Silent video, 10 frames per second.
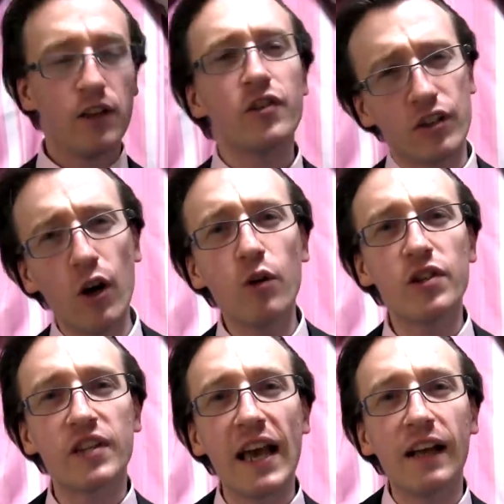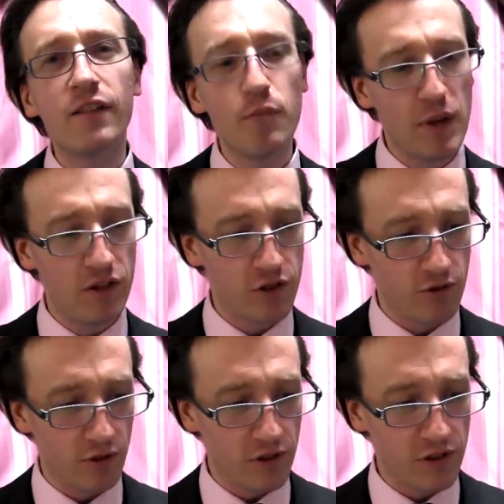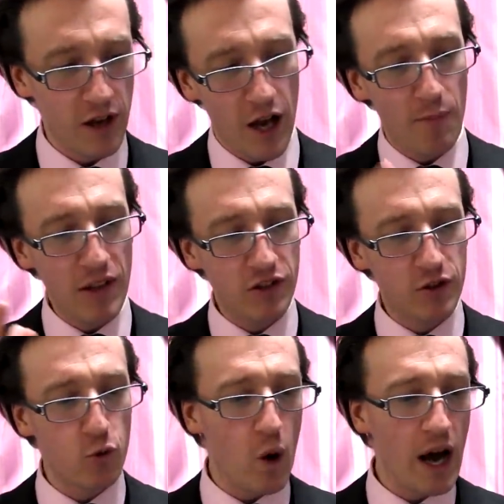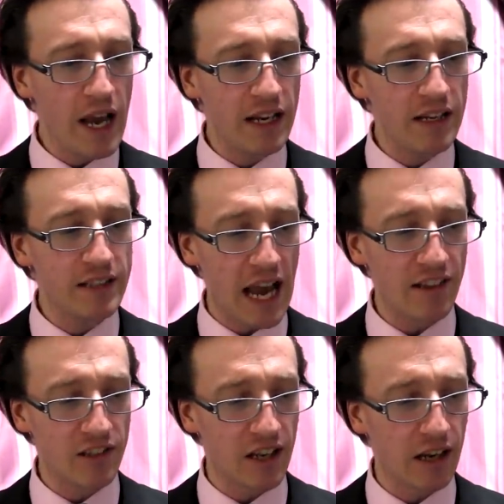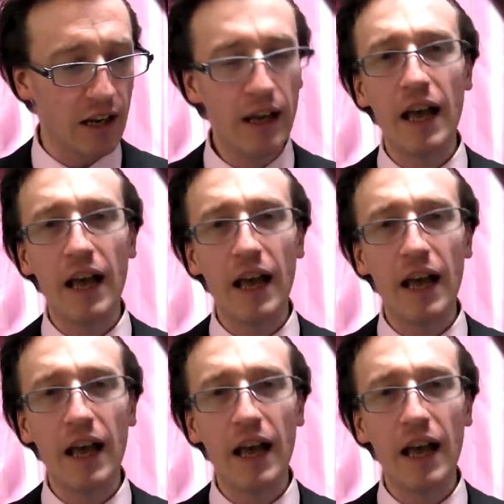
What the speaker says: So sang the minstrels, amidst wine and dancing,